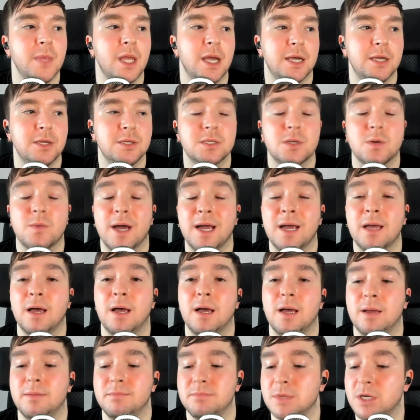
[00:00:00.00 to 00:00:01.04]
I used to wear
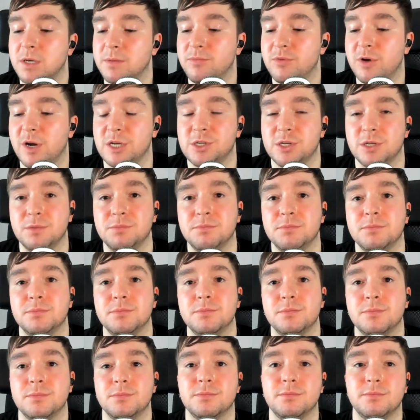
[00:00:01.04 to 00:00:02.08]
um, compression
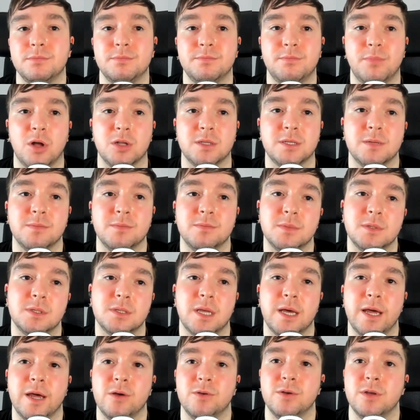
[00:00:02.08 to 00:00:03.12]
bottoms
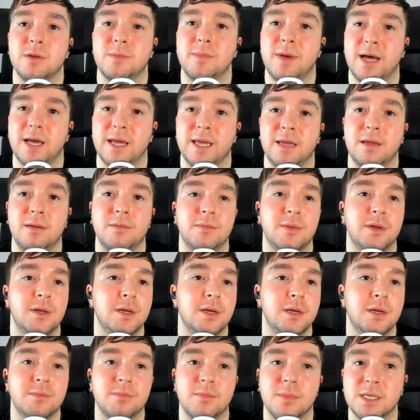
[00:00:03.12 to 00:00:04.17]
like under my
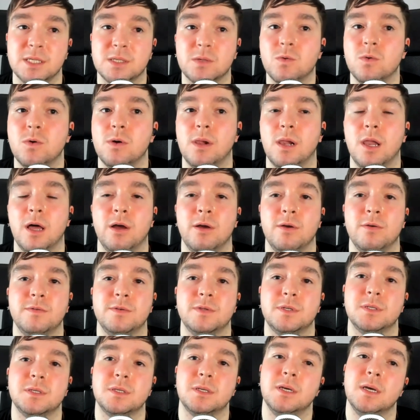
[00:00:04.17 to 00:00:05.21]
my school
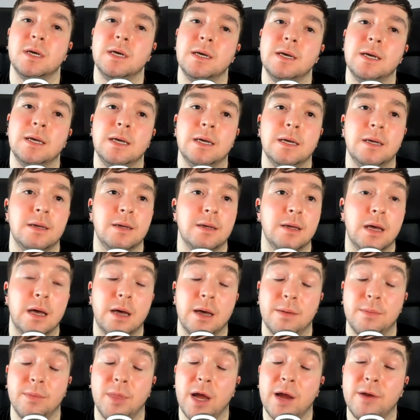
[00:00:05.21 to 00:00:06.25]
clothes.
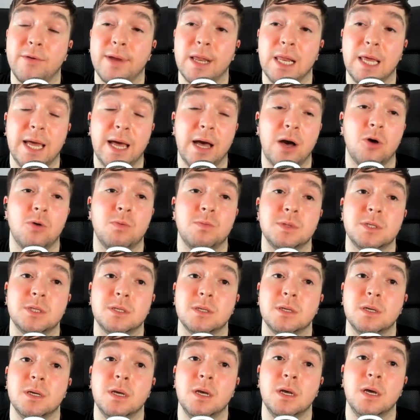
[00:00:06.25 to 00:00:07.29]
Um, that really
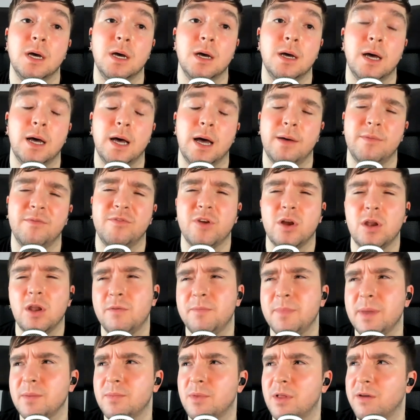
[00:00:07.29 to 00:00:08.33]
helped. Um, for a lot
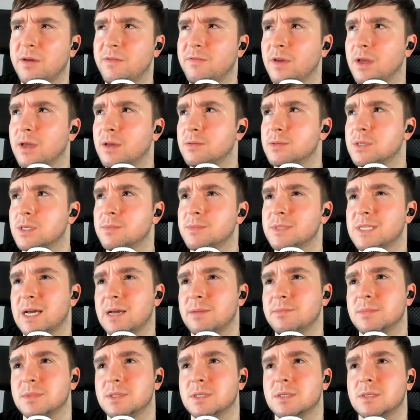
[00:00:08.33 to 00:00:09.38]
of people, I think
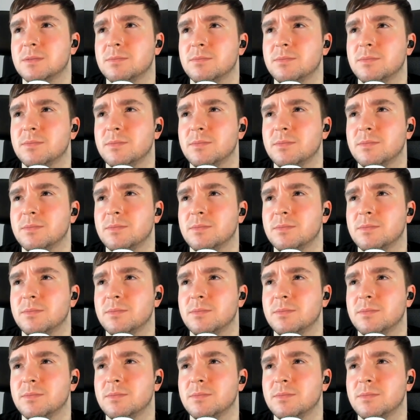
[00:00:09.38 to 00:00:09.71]
sometimes